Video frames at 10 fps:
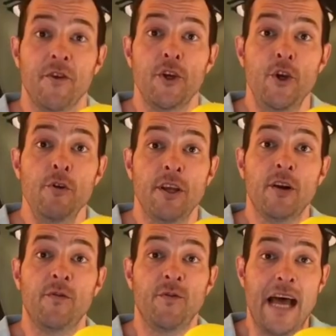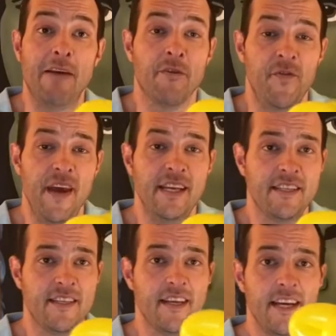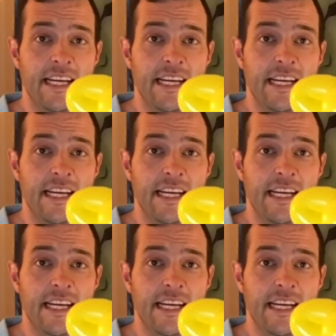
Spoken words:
for the cute little flower face,